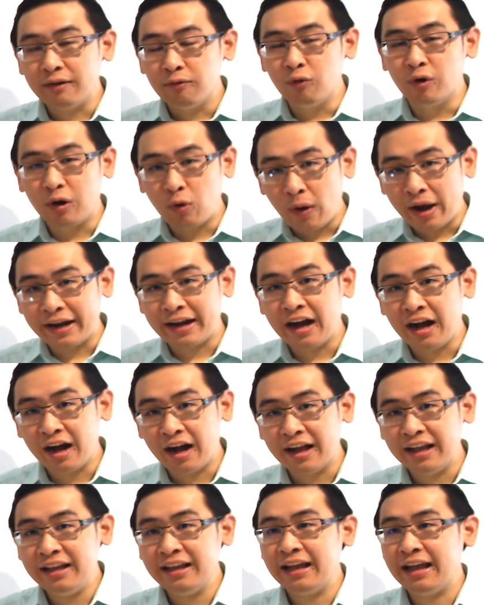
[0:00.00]
quite
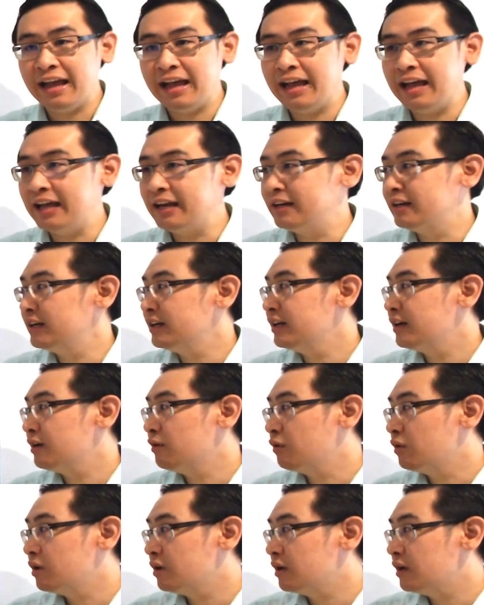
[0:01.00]
high and
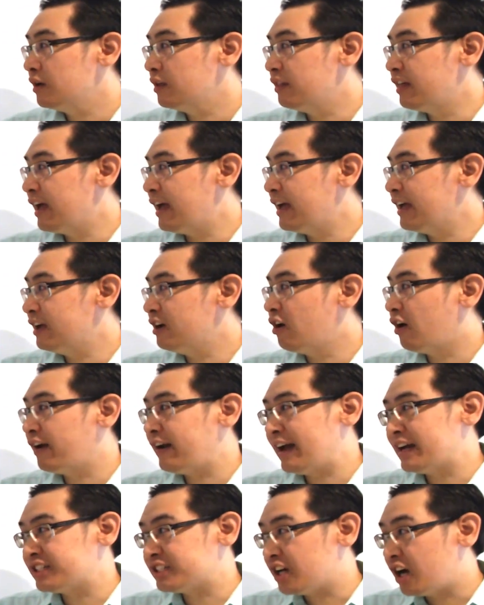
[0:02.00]
they got
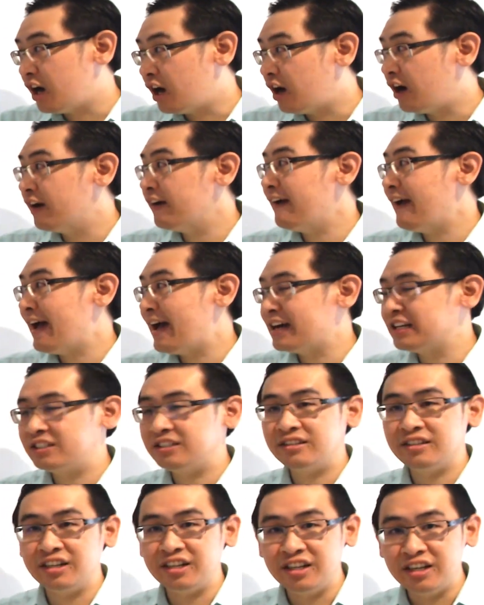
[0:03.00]
as high as
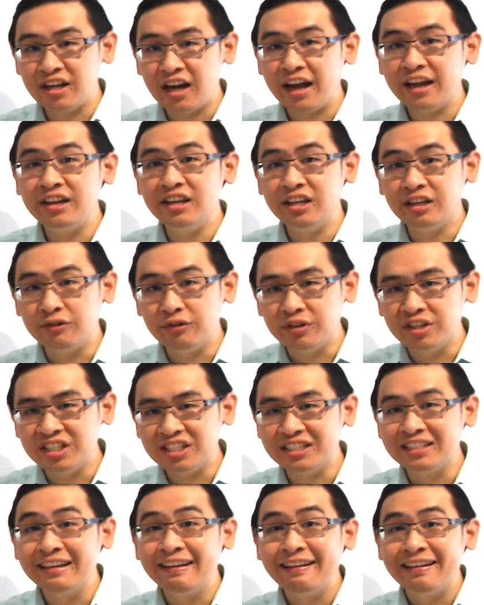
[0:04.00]
39
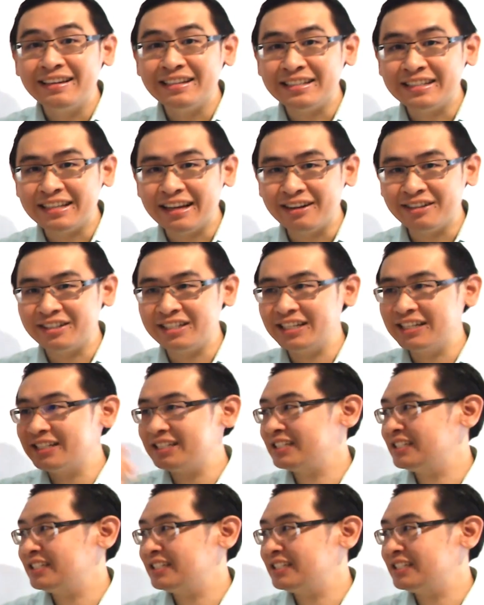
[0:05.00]
degrees Celsius